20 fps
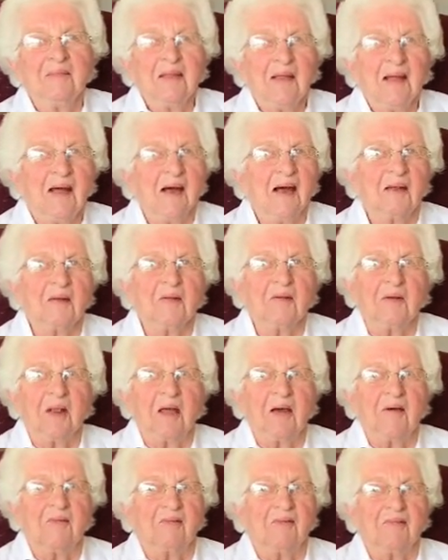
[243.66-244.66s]
I don't
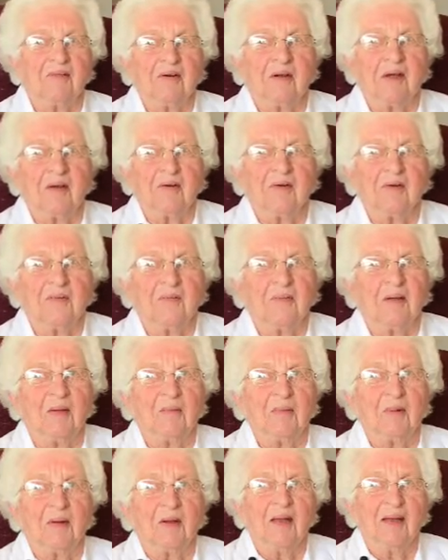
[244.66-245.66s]
have a very good
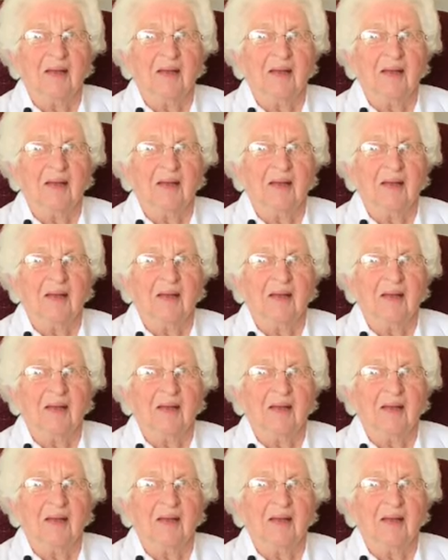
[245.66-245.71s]
memory.